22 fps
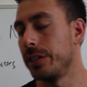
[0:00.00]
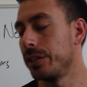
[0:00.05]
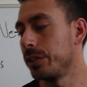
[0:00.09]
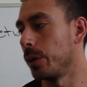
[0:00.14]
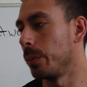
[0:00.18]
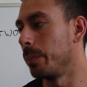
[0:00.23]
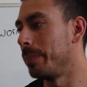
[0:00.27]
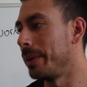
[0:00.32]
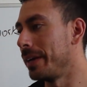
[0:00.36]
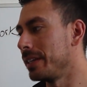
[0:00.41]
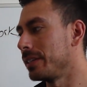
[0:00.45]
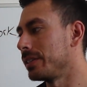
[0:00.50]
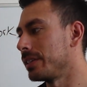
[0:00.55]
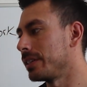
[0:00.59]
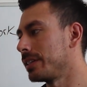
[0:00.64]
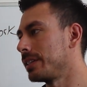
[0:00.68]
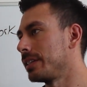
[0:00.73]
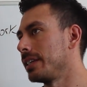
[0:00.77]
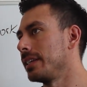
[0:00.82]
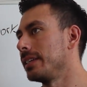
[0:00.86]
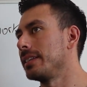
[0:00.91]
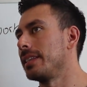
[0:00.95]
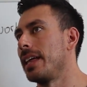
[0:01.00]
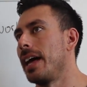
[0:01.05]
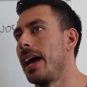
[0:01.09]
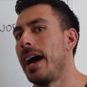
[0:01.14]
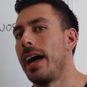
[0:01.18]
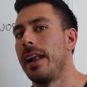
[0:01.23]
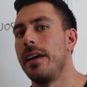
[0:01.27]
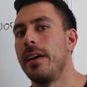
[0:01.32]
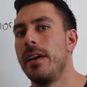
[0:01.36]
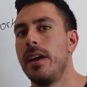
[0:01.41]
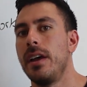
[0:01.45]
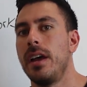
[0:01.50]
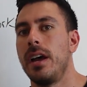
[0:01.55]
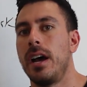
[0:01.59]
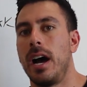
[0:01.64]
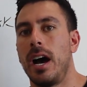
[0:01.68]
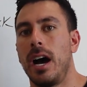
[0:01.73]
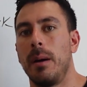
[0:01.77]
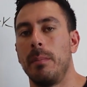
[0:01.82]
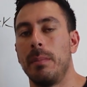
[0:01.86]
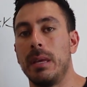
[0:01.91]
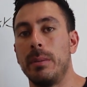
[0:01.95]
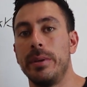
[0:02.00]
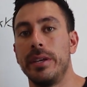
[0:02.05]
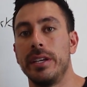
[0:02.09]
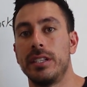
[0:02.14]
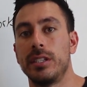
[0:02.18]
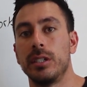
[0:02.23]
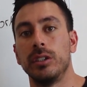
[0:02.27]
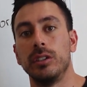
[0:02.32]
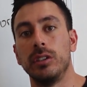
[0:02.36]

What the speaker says: So businesses that maybe it's a